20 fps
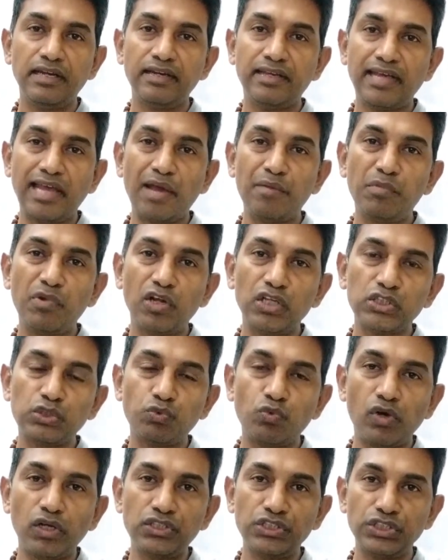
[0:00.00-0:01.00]
cameras
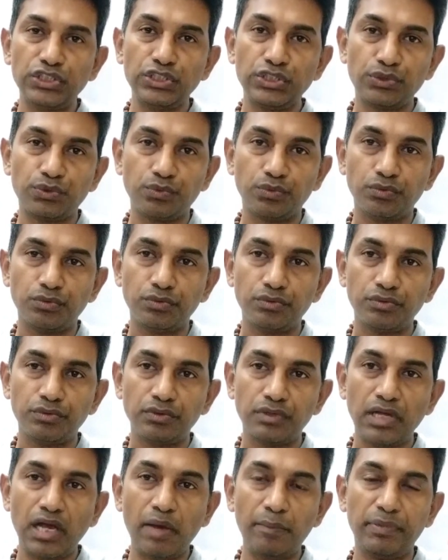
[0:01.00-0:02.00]
watching you
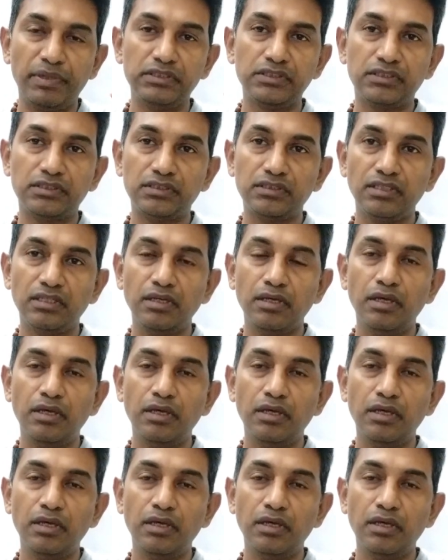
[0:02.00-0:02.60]
happens.